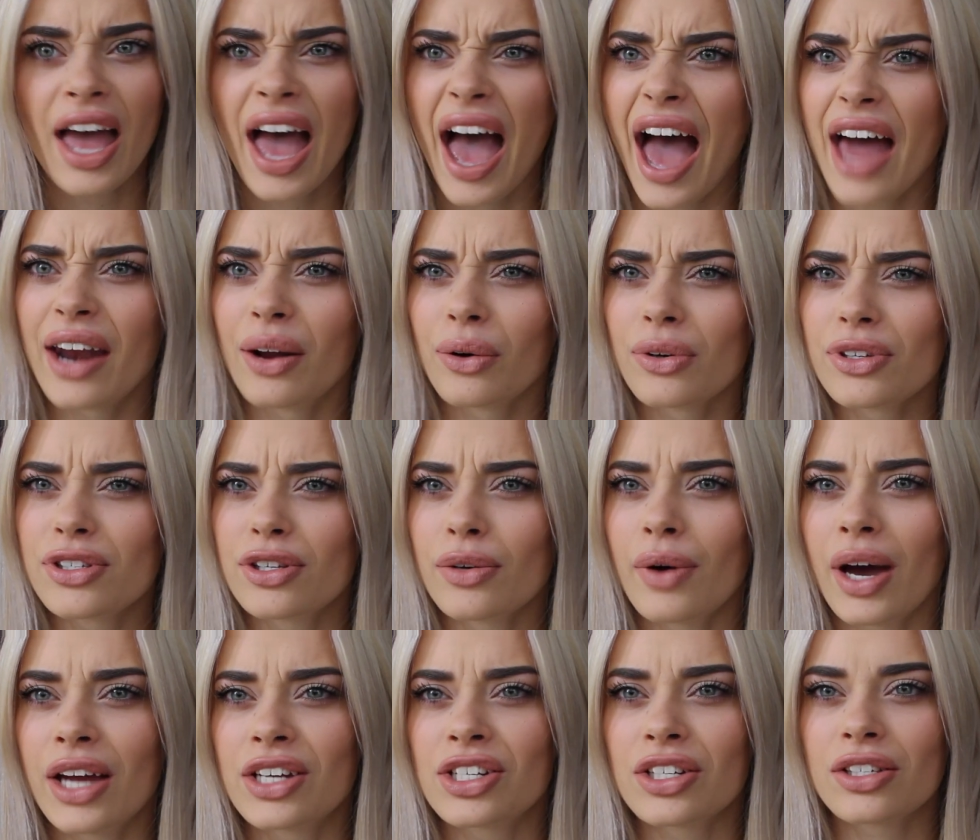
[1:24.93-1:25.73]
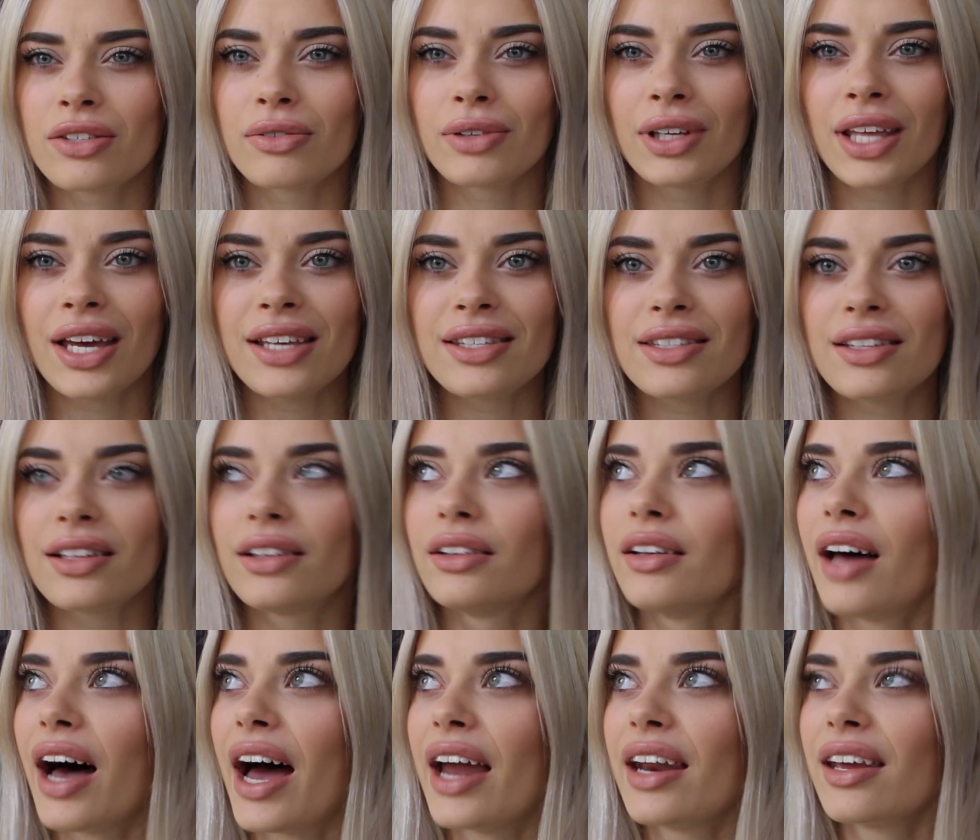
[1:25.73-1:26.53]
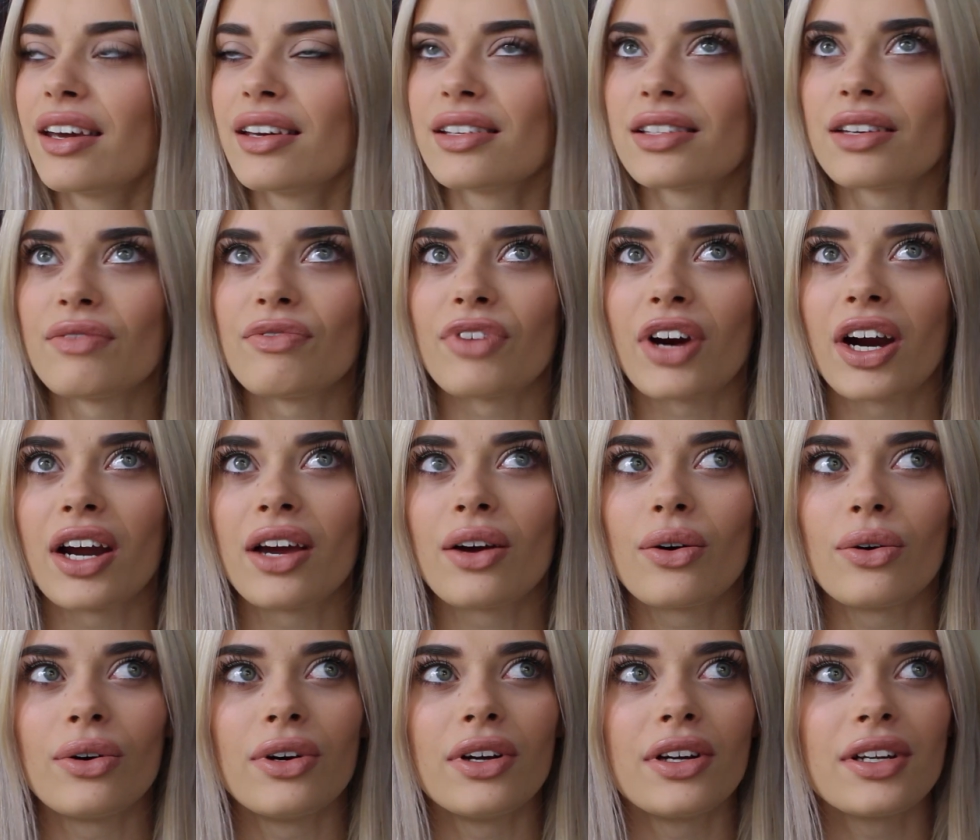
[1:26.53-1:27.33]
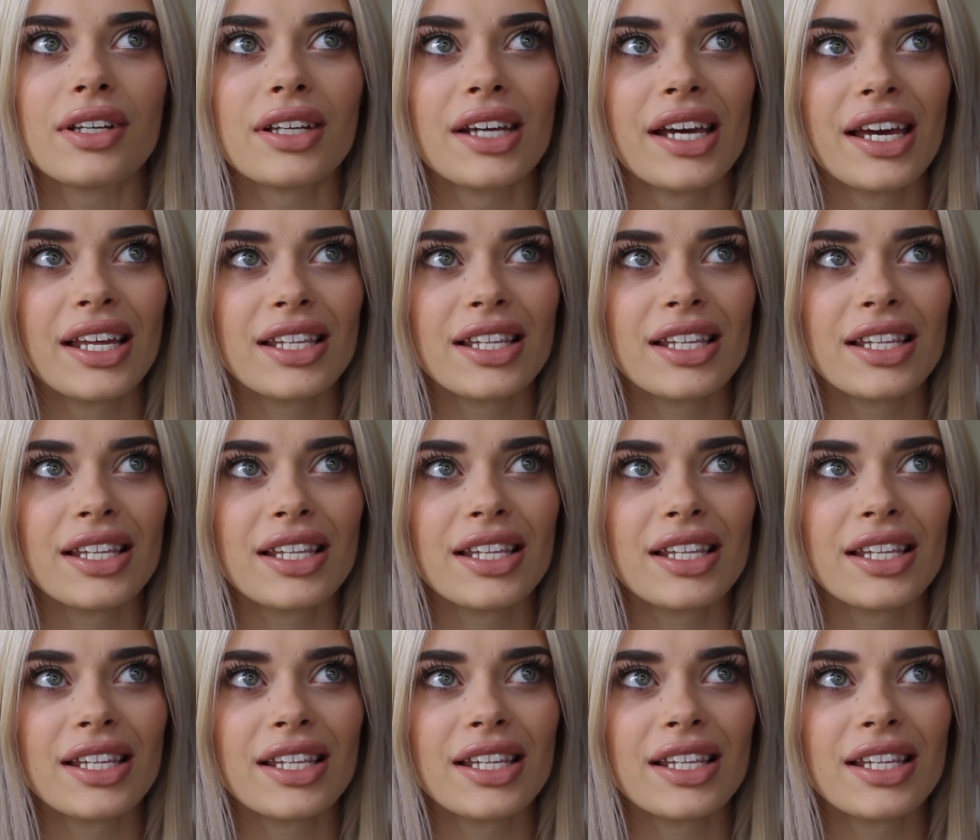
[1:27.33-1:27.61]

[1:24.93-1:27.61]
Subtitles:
And also I just realised the lighting isn't very good.